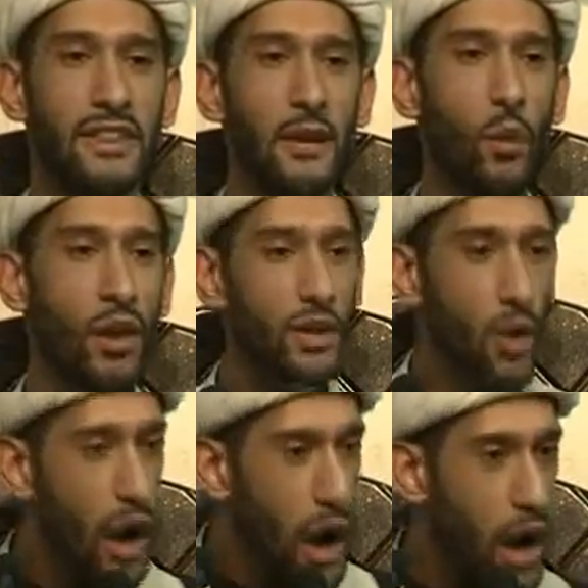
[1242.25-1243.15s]
that when
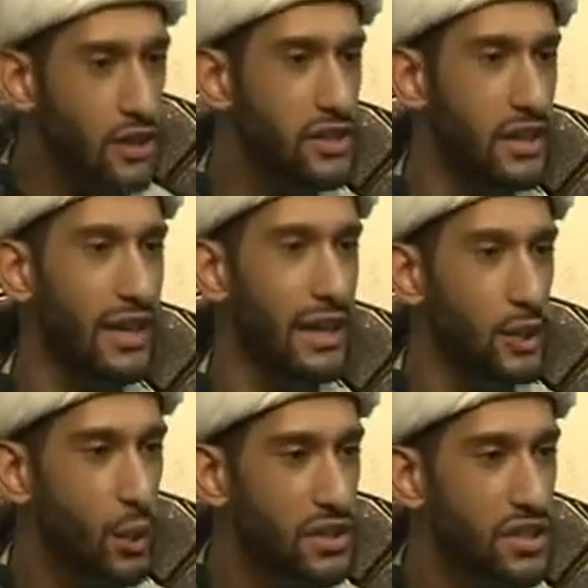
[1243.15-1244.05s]
you are asking
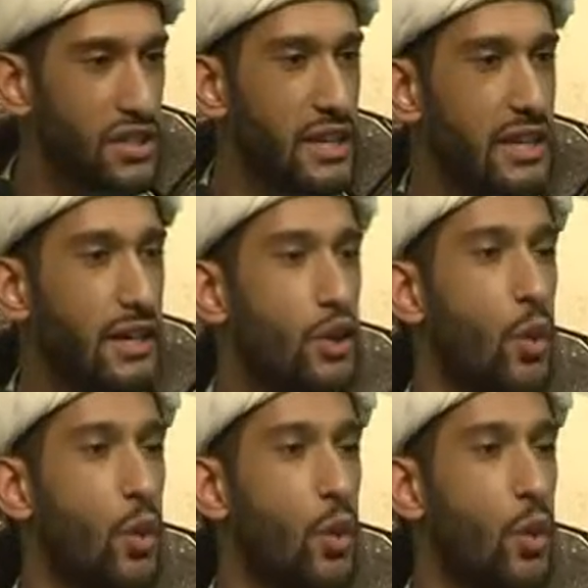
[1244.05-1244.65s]
and you are seeking,